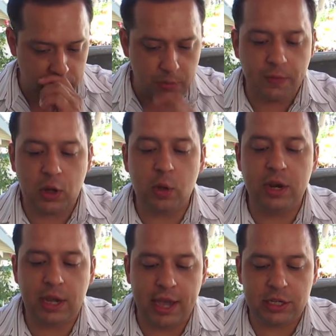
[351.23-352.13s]
of
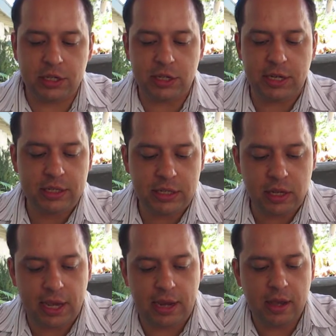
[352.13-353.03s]
communication to
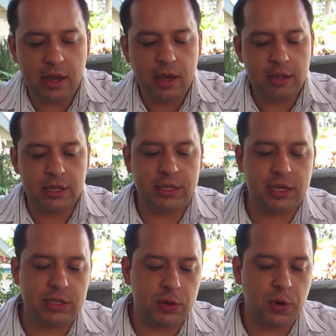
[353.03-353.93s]
insulate the
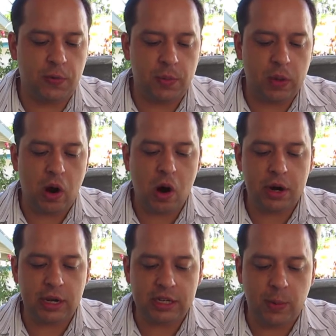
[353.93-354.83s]
citizenry from the
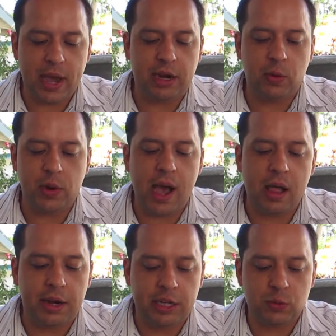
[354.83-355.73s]
hard and demanding
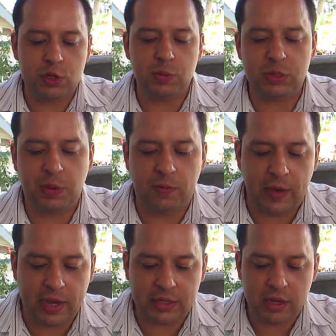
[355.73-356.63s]
realities which must be
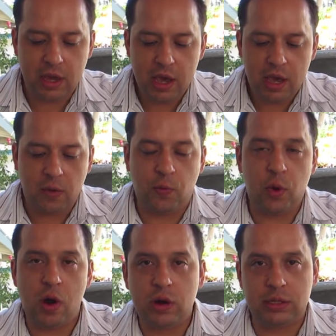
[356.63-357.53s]
faced if
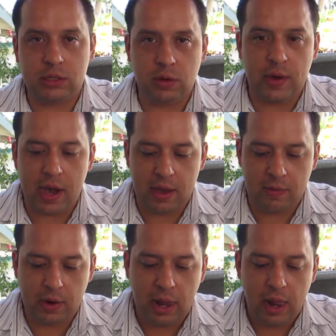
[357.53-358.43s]
we are to
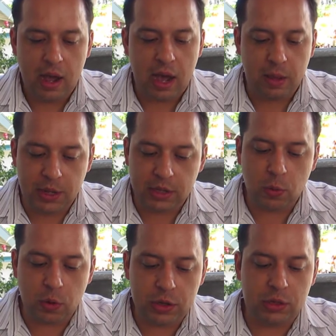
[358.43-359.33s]
survive. I mean
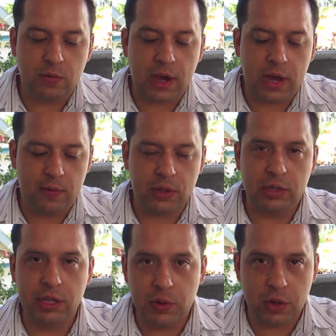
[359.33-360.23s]
the word survive
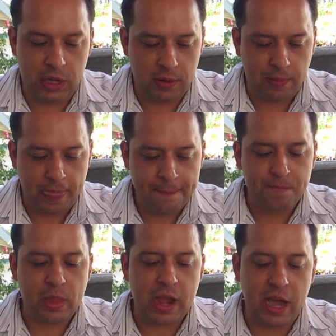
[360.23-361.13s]
literally.
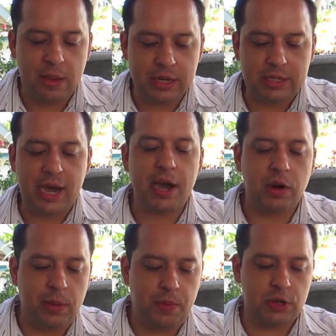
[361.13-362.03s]
I am
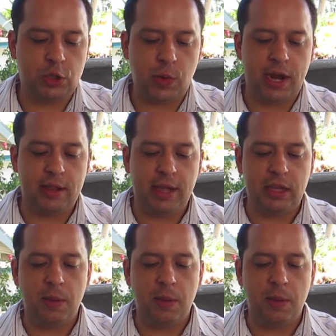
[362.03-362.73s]
entirely persuaded that the